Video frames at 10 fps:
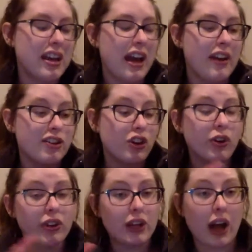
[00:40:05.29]
It is
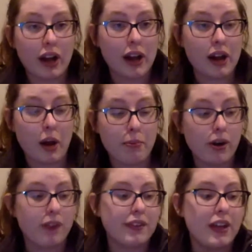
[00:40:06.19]
currently not a
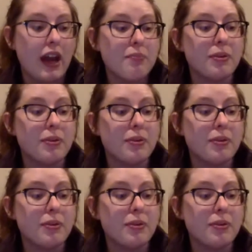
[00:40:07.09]
nonprofit yet,